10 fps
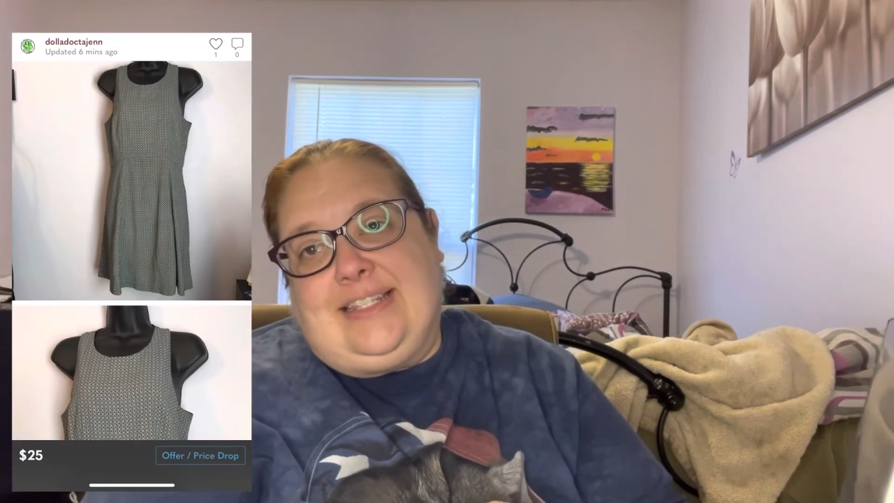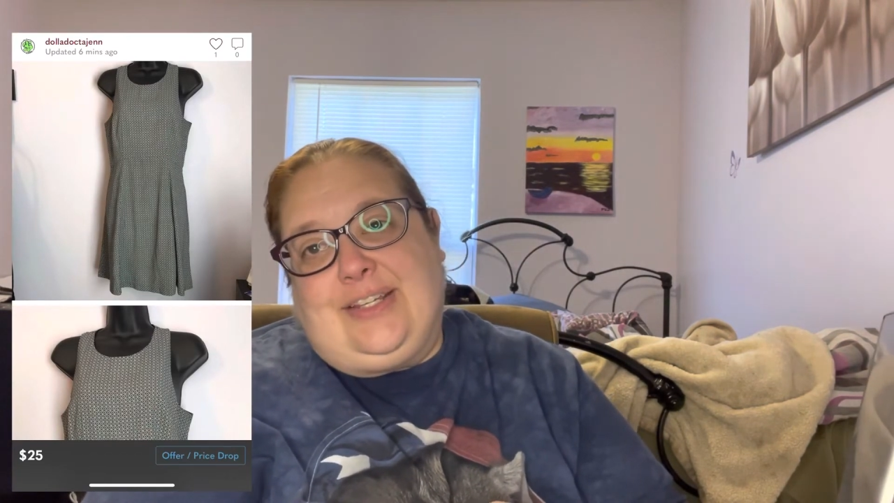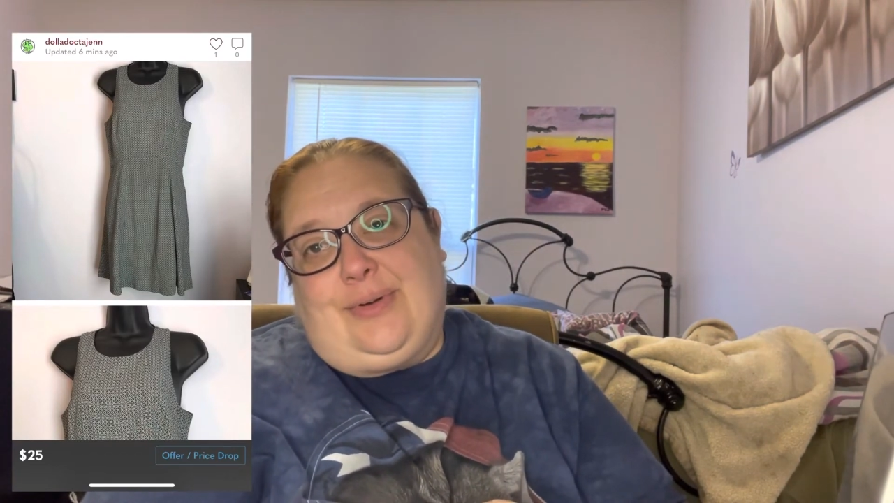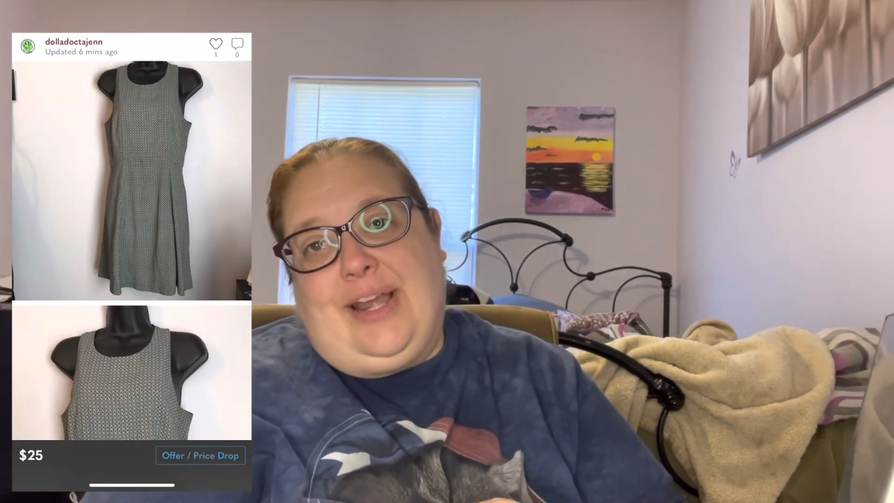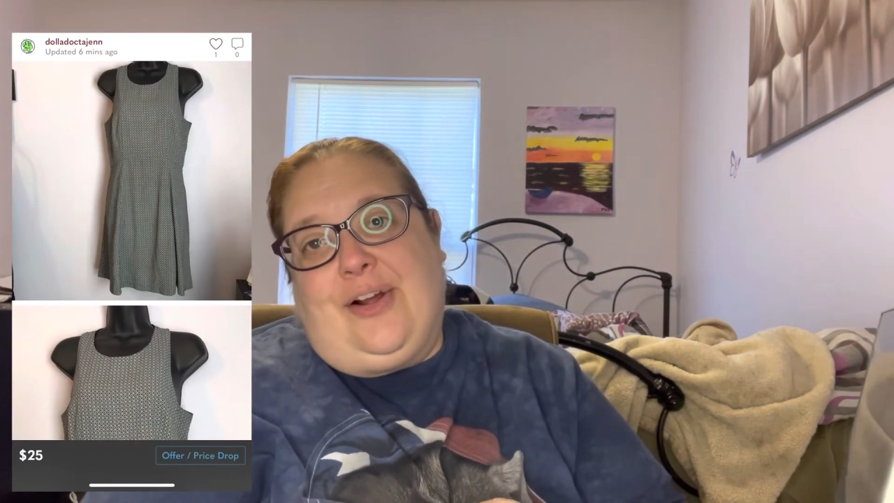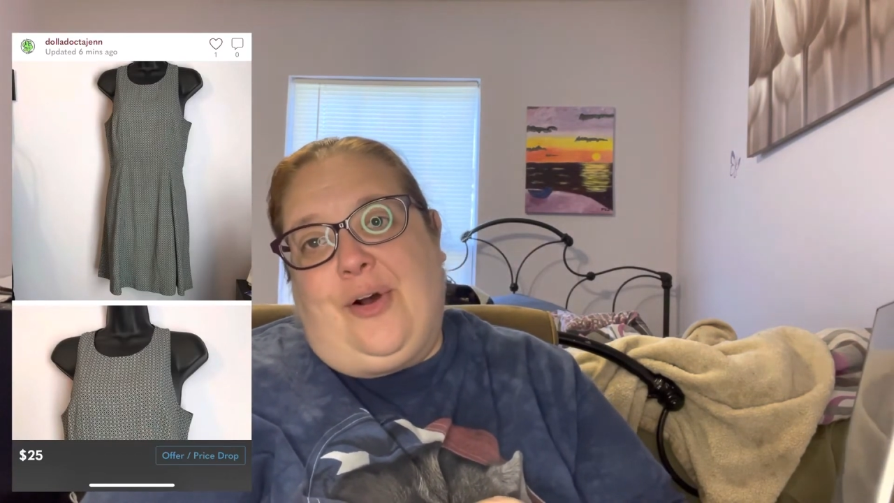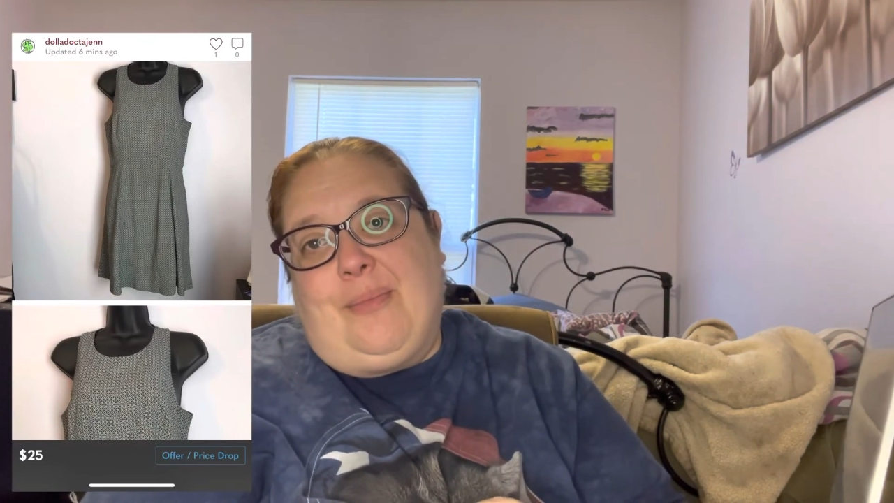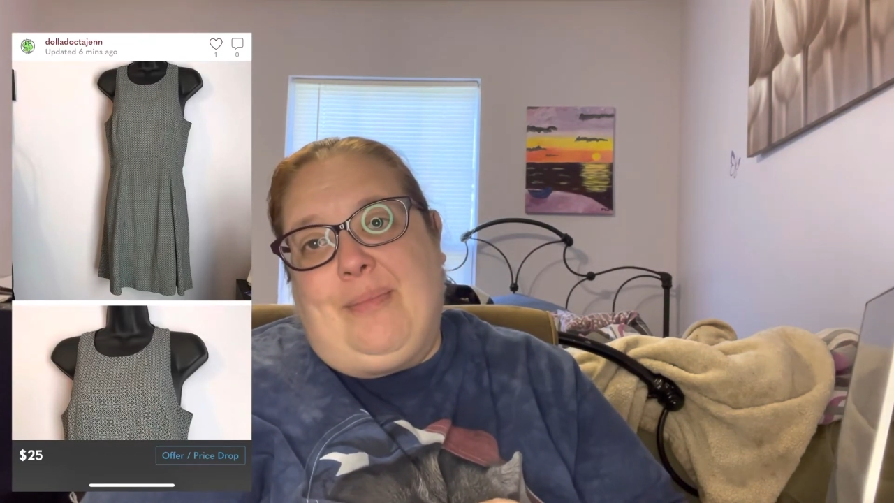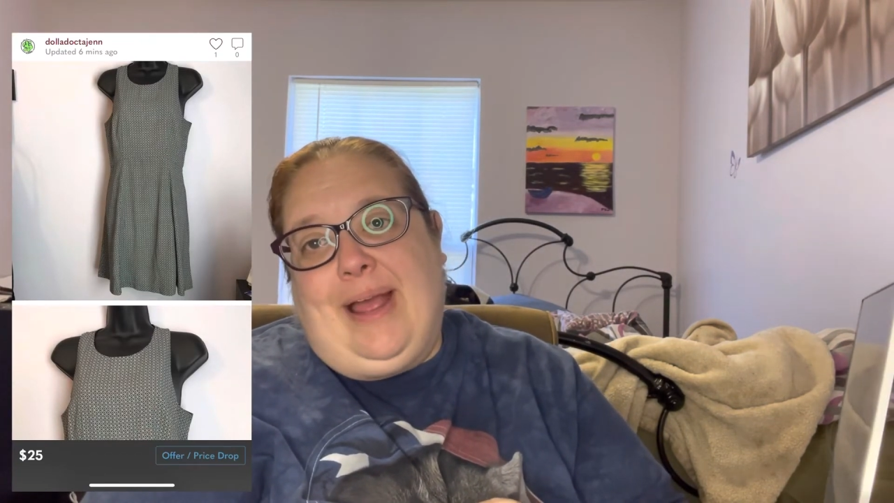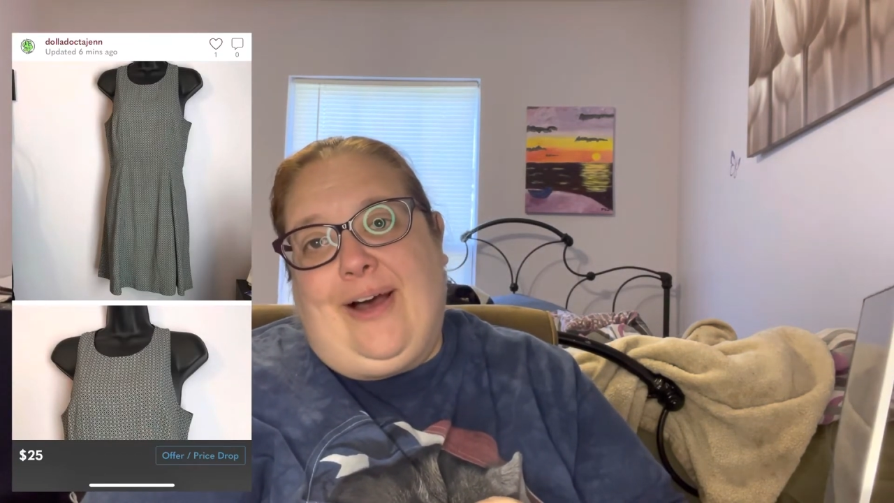to write home
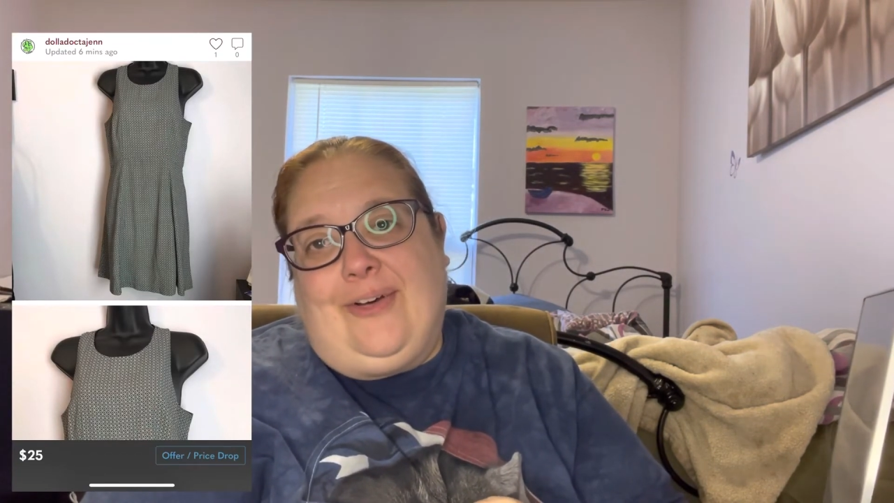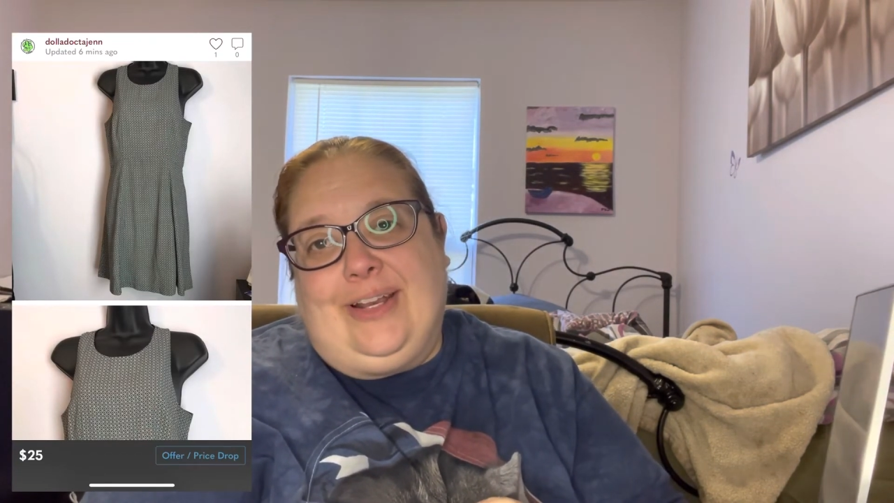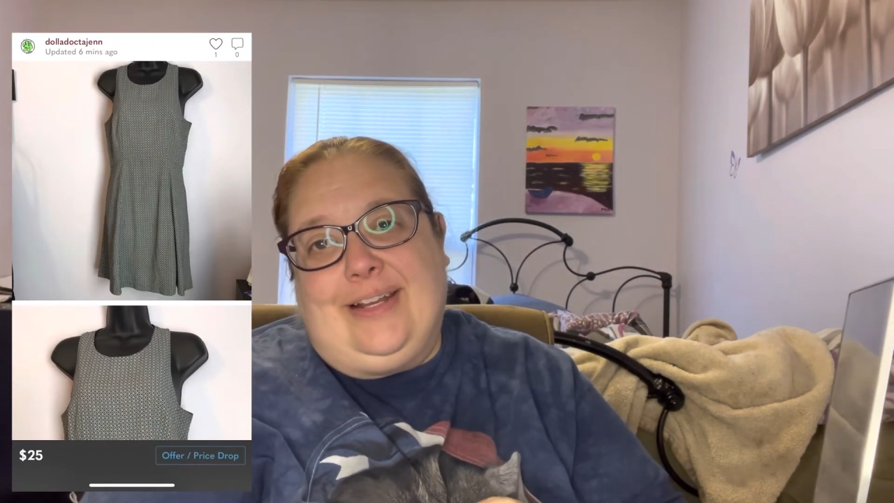about.